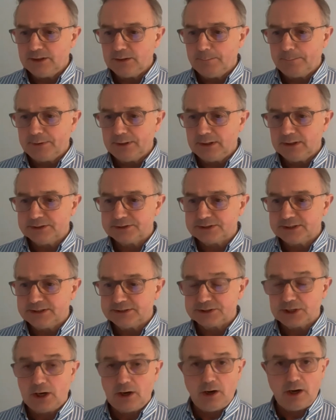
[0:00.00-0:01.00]
ability
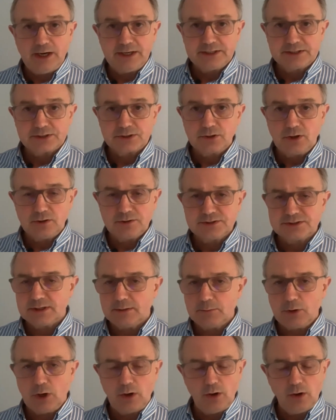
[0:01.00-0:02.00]
to hide has gone.
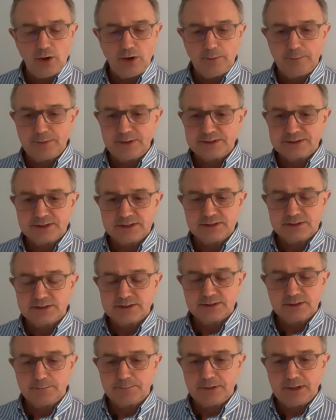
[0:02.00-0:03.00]
A lot of
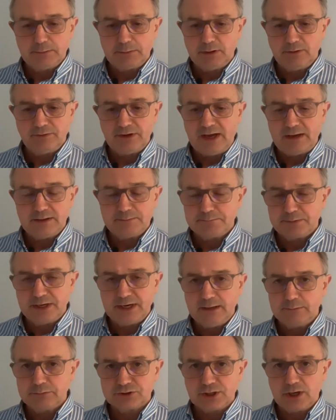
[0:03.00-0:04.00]
business people have been
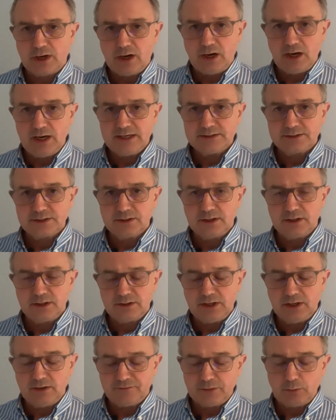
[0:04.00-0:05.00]
able to hide.
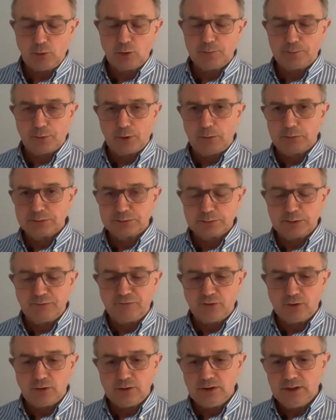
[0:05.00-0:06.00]
If there were problems
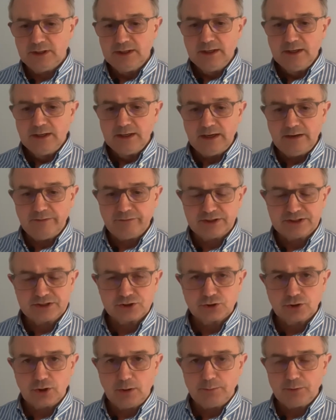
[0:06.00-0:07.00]
before, everything
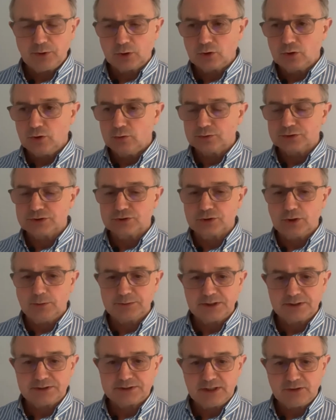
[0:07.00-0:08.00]
stopped, the courts
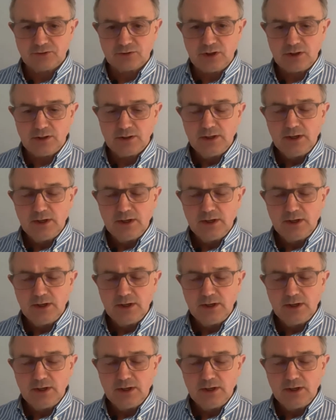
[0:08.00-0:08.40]
stopped, etc.